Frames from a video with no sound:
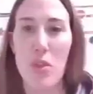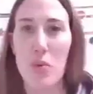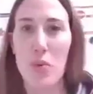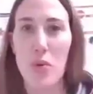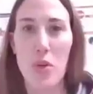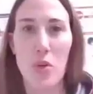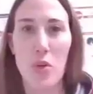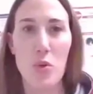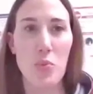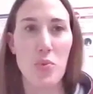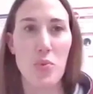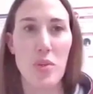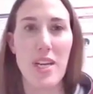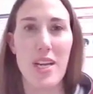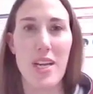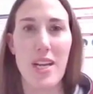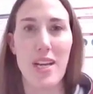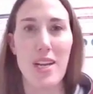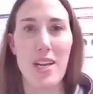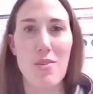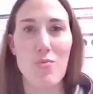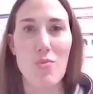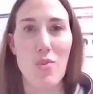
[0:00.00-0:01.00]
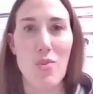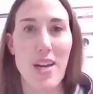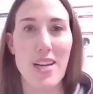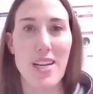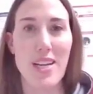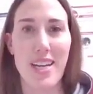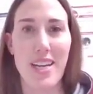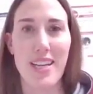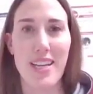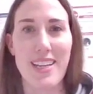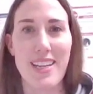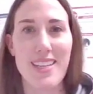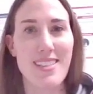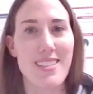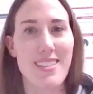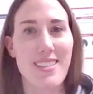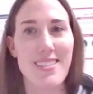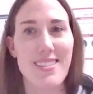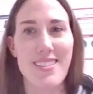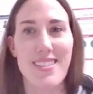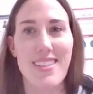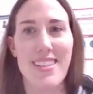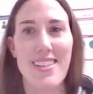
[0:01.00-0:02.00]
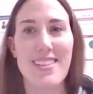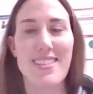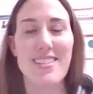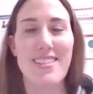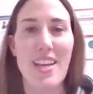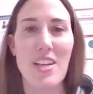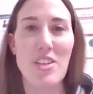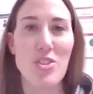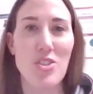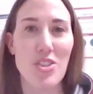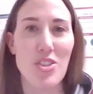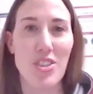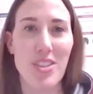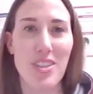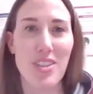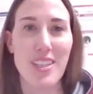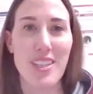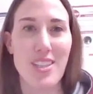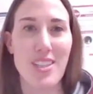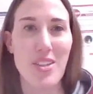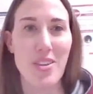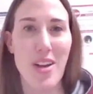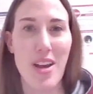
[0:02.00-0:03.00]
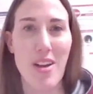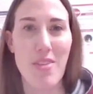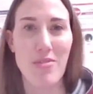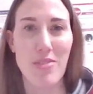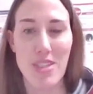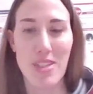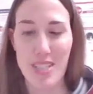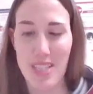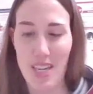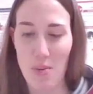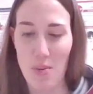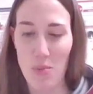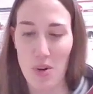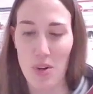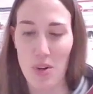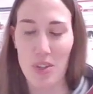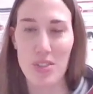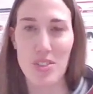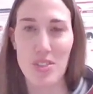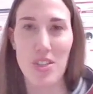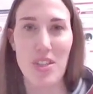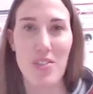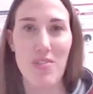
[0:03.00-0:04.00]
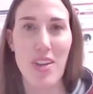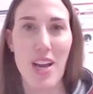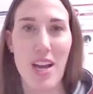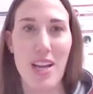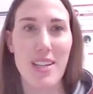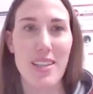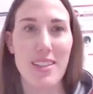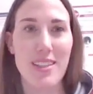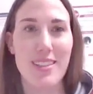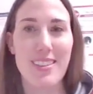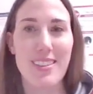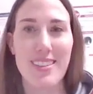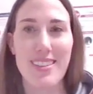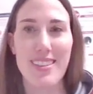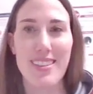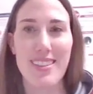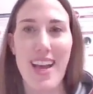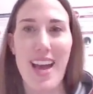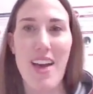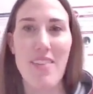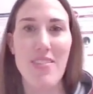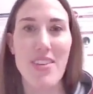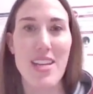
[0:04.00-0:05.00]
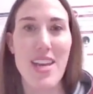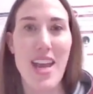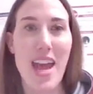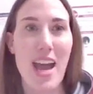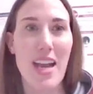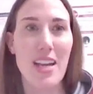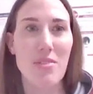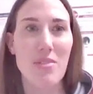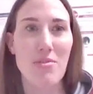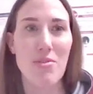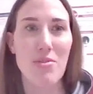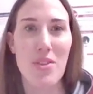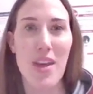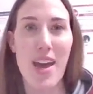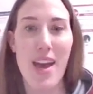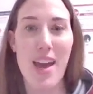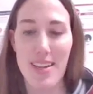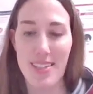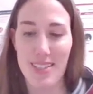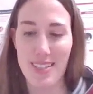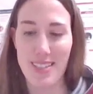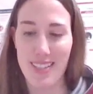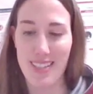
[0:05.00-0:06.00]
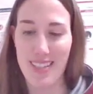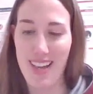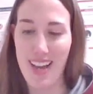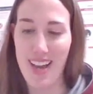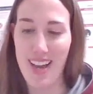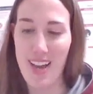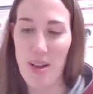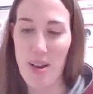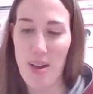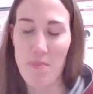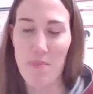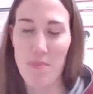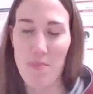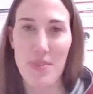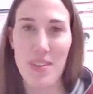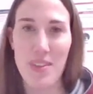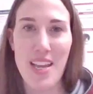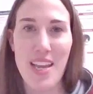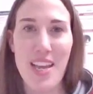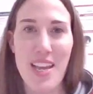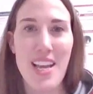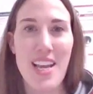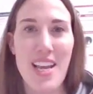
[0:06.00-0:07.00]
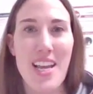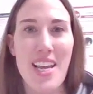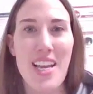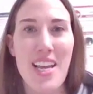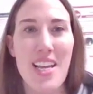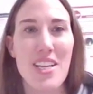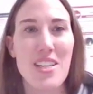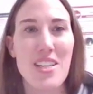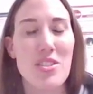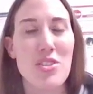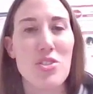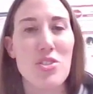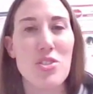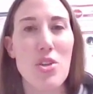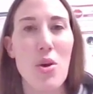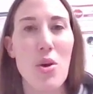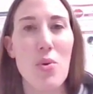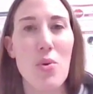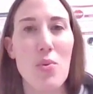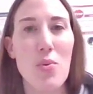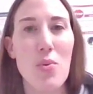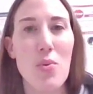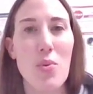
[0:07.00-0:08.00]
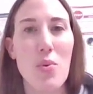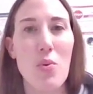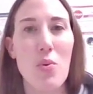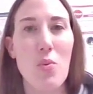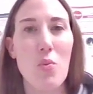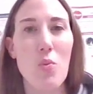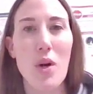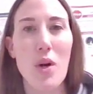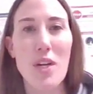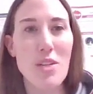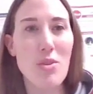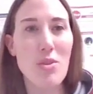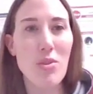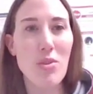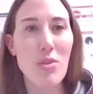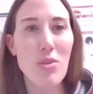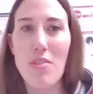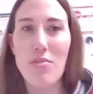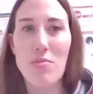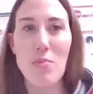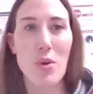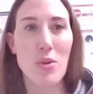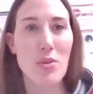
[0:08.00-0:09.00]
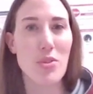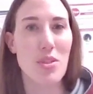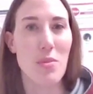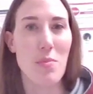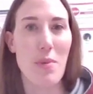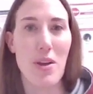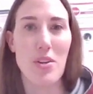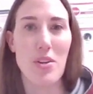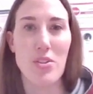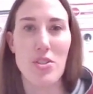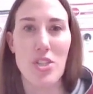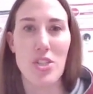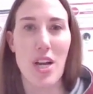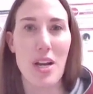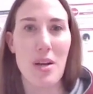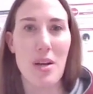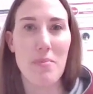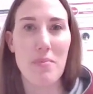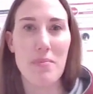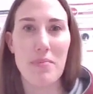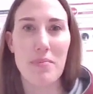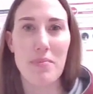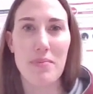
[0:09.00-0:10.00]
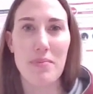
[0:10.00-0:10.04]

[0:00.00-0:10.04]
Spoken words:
thorough reading and writing is essential in your everyday work, so you've got to have a knack for that. So what do you love most about your job?